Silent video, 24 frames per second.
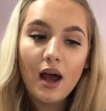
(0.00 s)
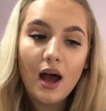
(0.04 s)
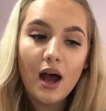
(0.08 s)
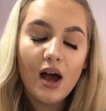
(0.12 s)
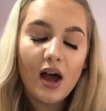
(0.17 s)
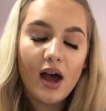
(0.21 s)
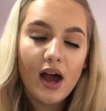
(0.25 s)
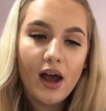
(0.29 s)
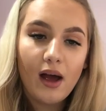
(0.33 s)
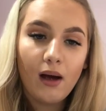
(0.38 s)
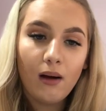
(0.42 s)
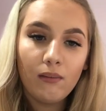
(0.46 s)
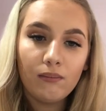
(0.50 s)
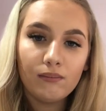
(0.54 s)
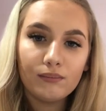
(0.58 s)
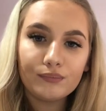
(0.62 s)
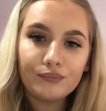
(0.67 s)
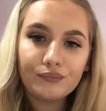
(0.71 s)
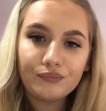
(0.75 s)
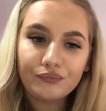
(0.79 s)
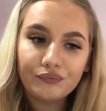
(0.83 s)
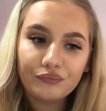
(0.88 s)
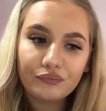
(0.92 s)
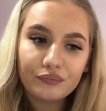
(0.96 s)

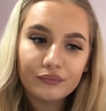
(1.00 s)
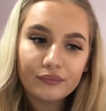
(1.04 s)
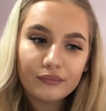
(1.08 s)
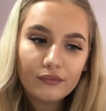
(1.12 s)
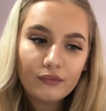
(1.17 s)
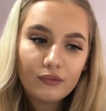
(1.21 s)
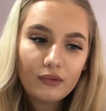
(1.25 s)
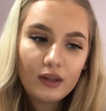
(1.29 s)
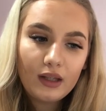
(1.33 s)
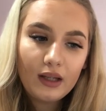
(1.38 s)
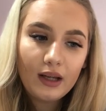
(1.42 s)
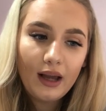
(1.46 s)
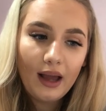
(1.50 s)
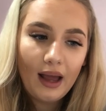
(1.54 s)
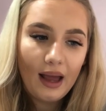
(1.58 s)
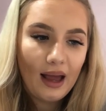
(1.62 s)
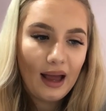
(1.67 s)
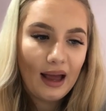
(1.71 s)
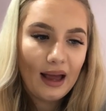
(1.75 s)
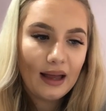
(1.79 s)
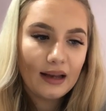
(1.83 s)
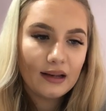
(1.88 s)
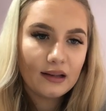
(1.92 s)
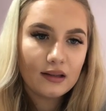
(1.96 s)

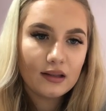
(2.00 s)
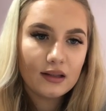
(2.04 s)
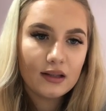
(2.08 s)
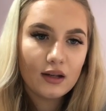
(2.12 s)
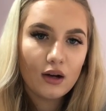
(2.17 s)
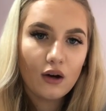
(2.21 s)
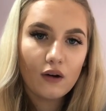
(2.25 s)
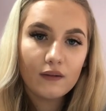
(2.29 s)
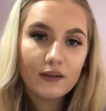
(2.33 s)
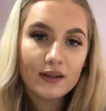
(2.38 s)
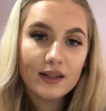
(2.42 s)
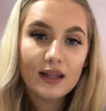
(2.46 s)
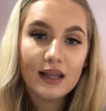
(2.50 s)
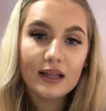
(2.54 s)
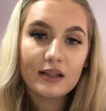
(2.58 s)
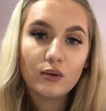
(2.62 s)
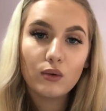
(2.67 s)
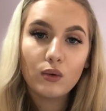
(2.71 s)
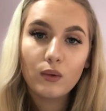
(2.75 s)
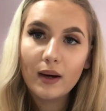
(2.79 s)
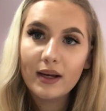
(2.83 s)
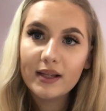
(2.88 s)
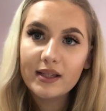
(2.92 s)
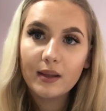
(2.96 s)
And obviously there's
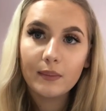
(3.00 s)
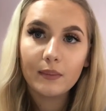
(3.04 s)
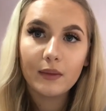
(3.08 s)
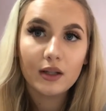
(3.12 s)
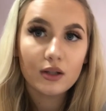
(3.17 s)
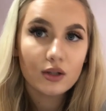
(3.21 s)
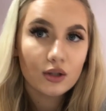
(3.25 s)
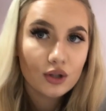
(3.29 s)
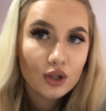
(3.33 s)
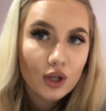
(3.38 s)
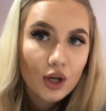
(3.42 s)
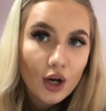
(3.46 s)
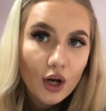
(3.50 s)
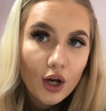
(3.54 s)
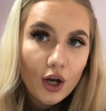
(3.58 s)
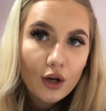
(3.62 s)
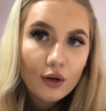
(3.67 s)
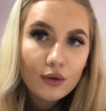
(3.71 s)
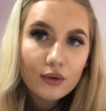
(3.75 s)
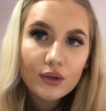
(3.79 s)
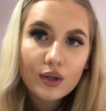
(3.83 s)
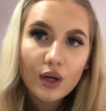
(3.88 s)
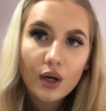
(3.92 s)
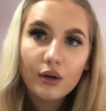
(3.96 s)
always something to
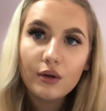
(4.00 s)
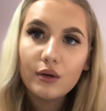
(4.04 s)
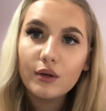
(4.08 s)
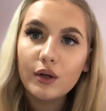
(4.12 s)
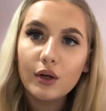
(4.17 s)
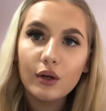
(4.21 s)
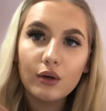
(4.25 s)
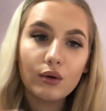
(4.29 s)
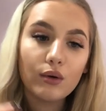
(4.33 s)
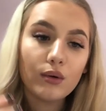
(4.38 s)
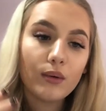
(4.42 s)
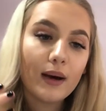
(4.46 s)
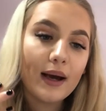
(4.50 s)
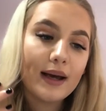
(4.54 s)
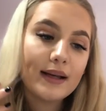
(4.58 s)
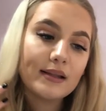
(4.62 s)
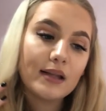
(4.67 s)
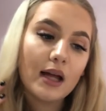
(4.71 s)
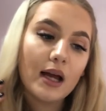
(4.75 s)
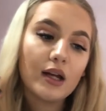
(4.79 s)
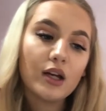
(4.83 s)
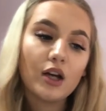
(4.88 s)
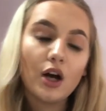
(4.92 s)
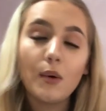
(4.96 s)
do, so you can always, like,